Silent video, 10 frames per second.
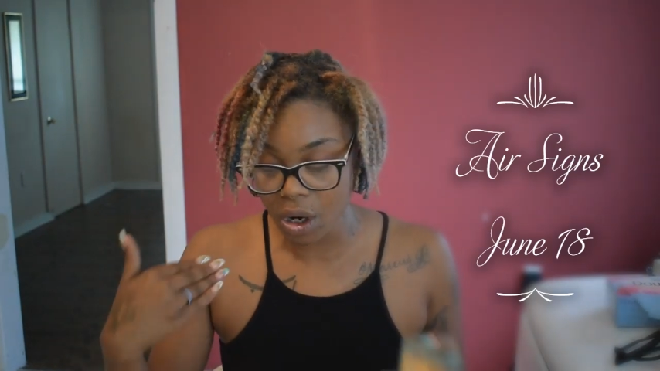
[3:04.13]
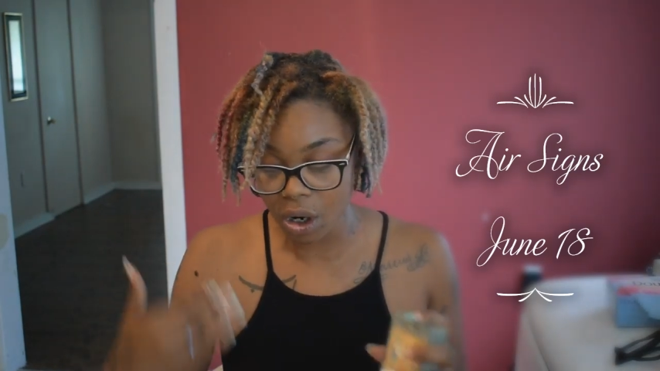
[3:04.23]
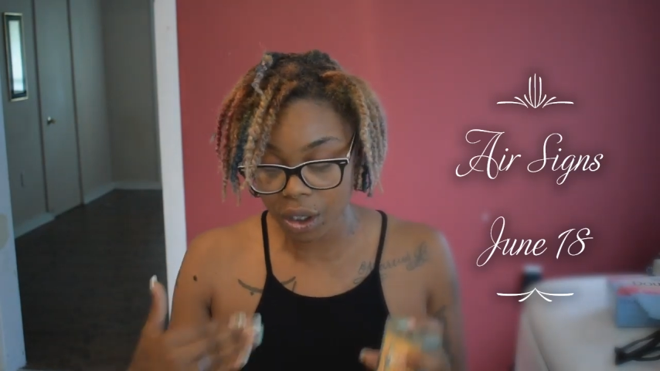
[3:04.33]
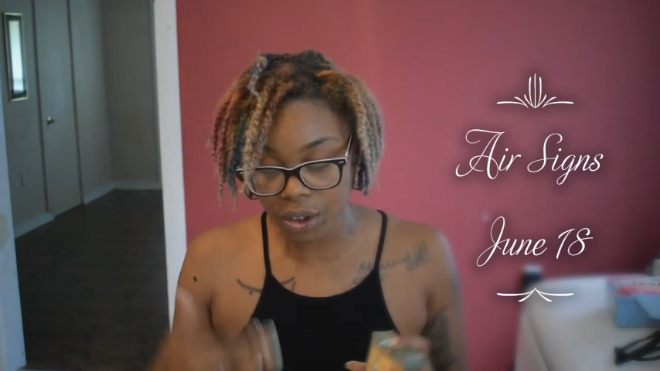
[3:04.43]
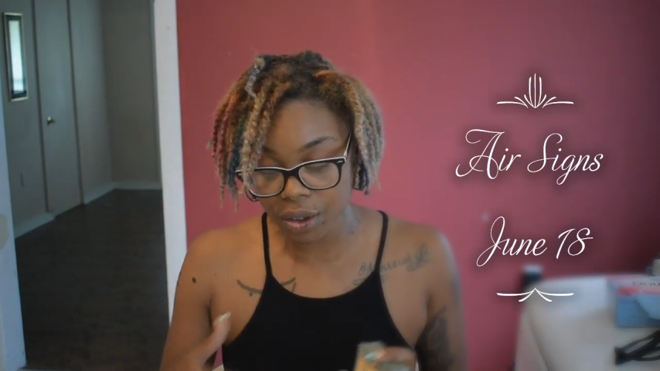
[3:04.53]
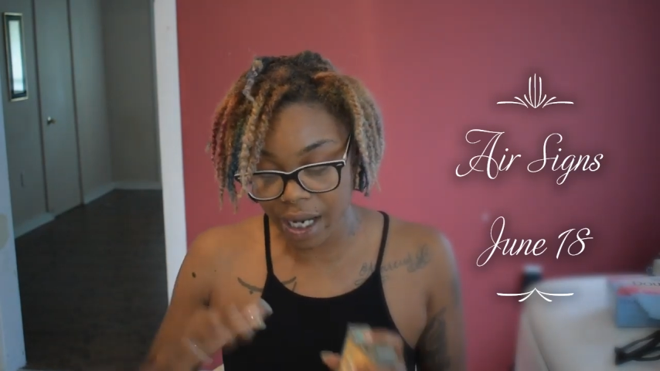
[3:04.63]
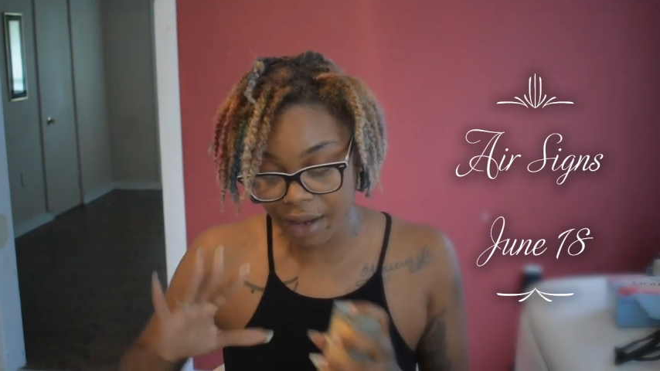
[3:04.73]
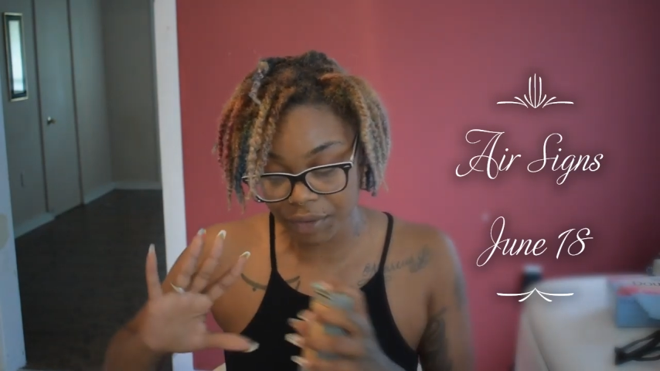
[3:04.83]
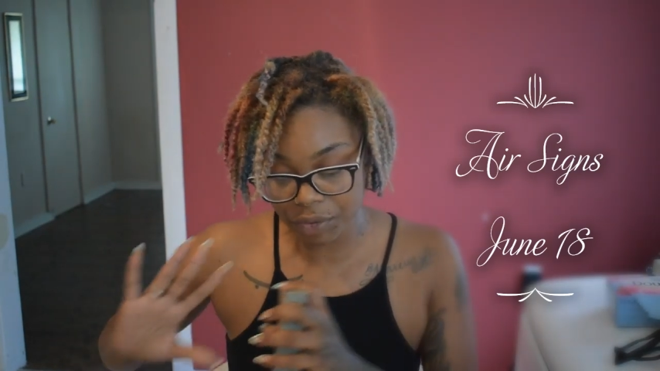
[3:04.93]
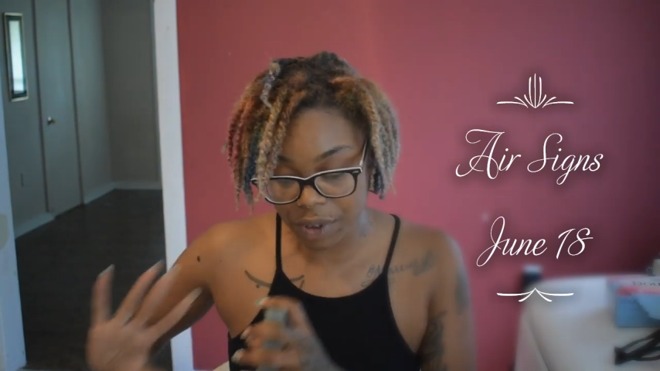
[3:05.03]
or you're
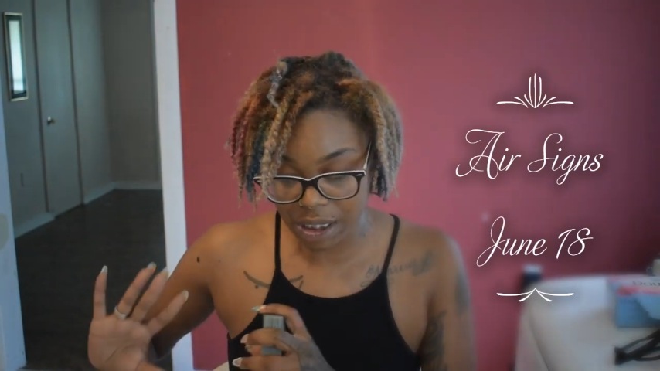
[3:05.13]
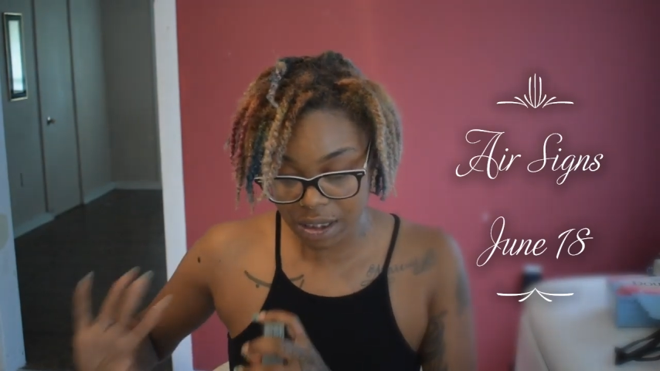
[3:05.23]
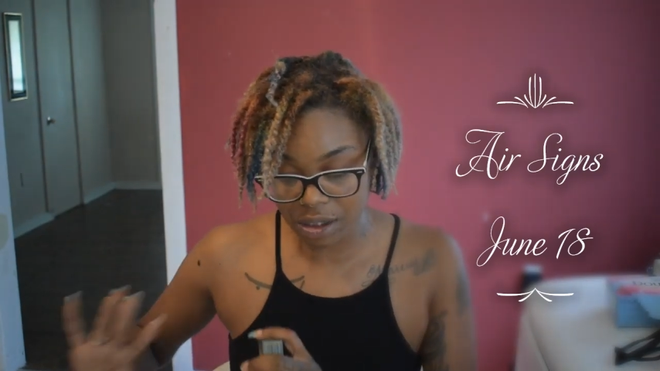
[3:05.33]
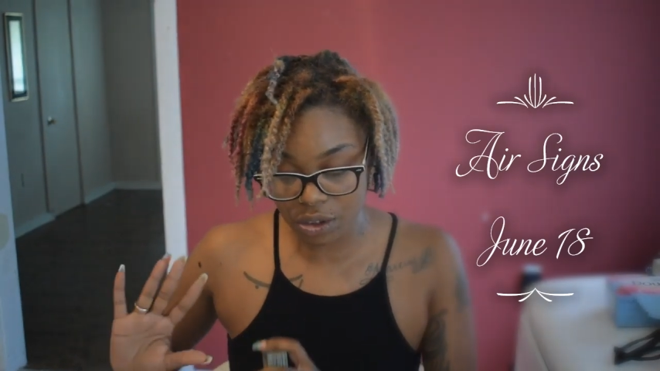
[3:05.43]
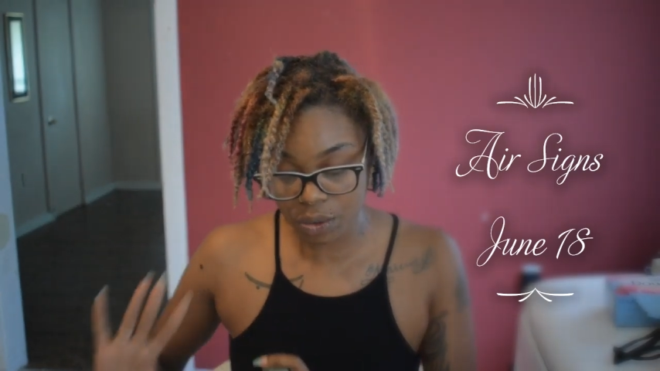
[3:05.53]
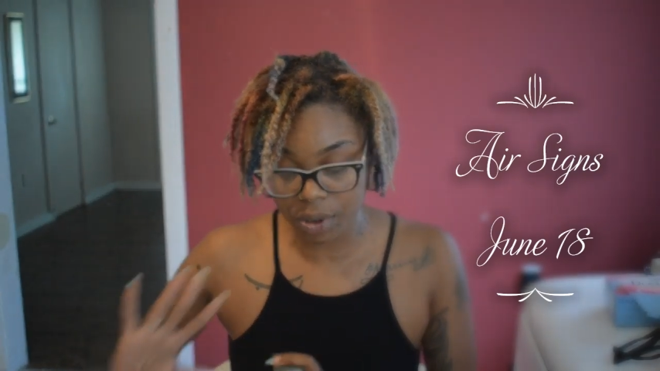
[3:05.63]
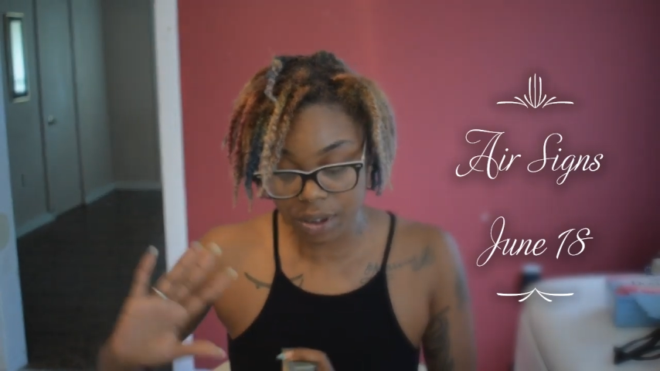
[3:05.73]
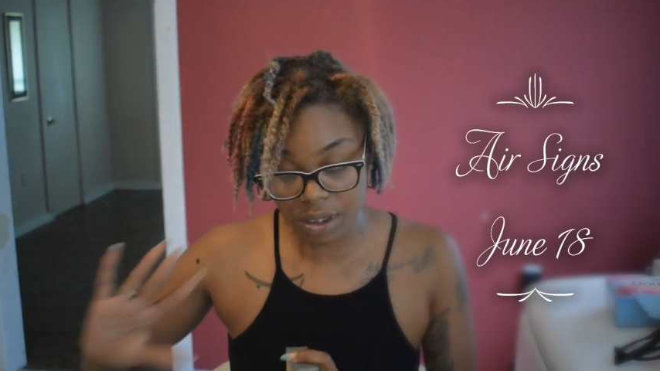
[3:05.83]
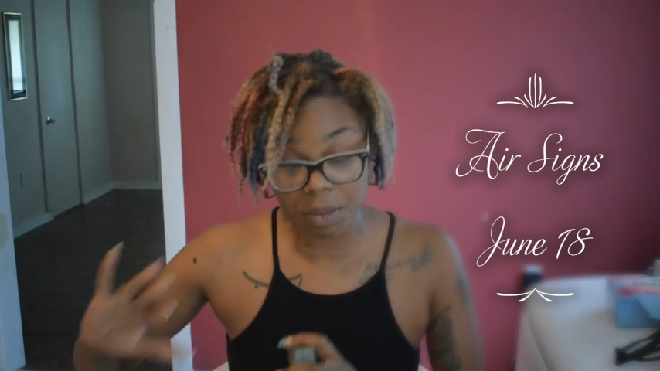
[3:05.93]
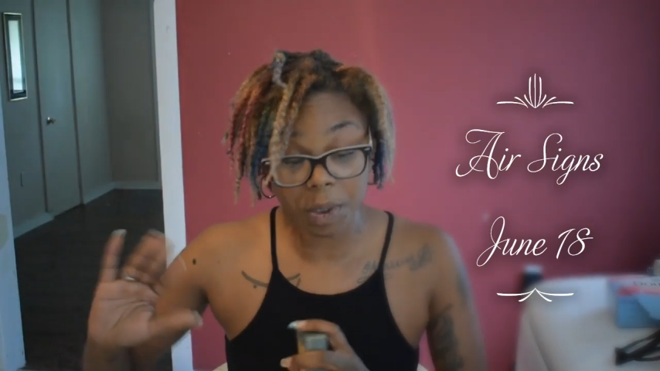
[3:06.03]
having resistance towards
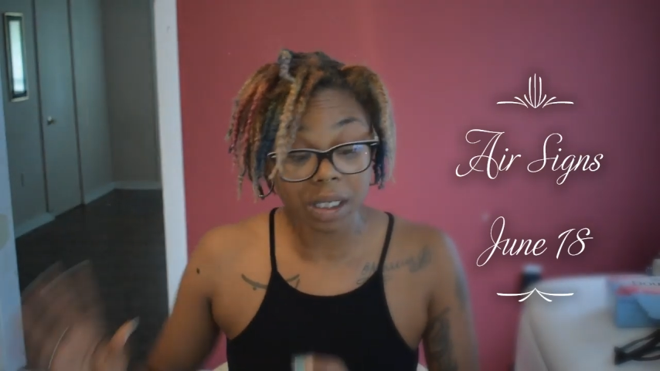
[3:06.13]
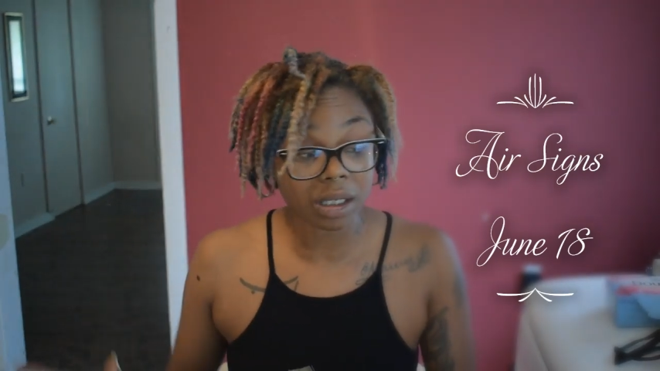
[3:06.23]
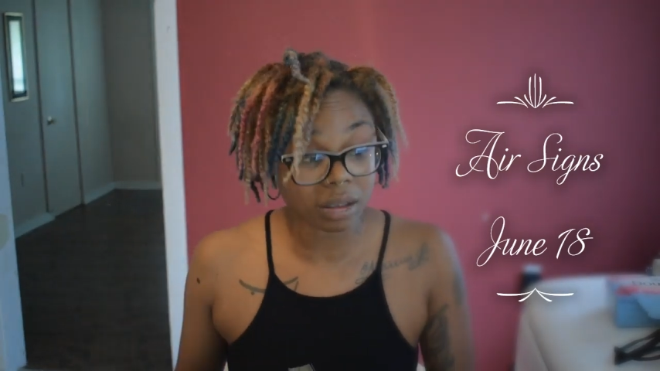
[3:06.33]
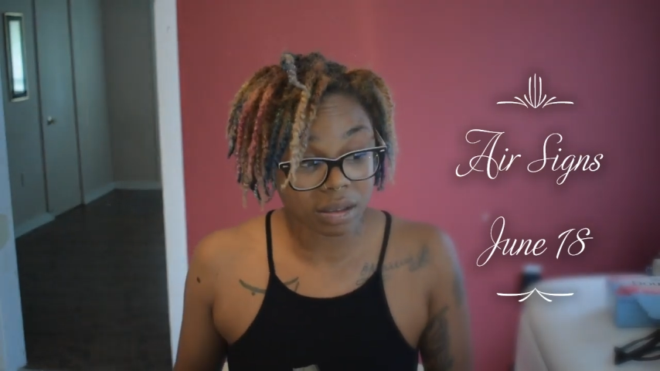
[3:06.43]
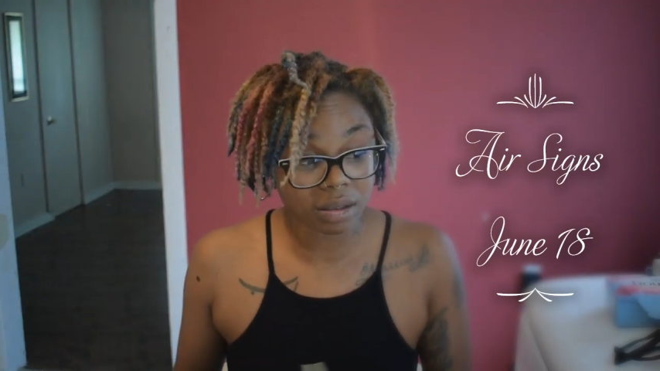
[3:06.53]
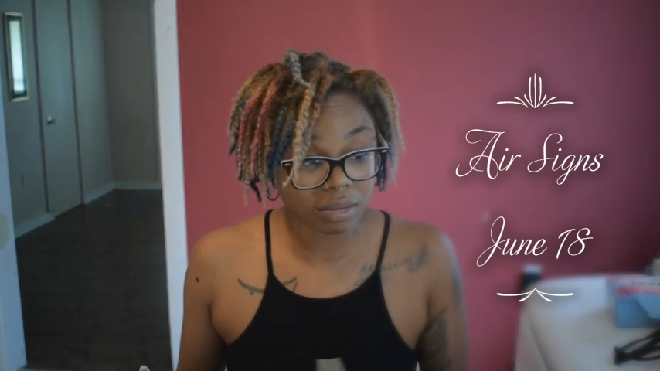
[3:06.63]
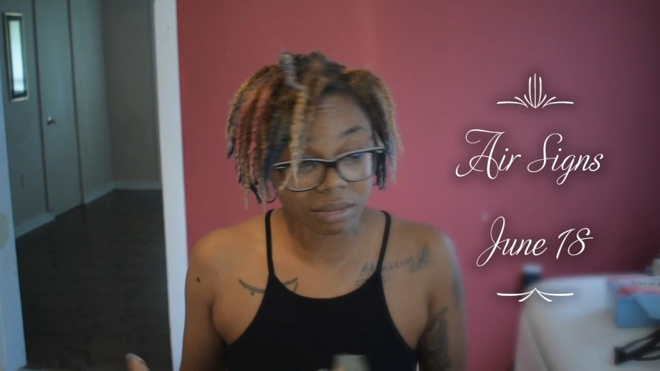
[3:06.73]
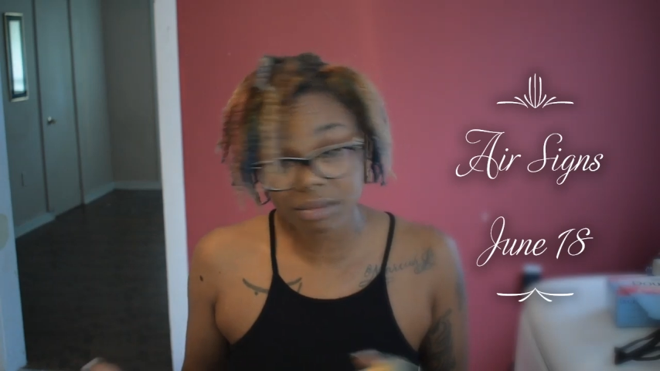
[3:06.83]
someone else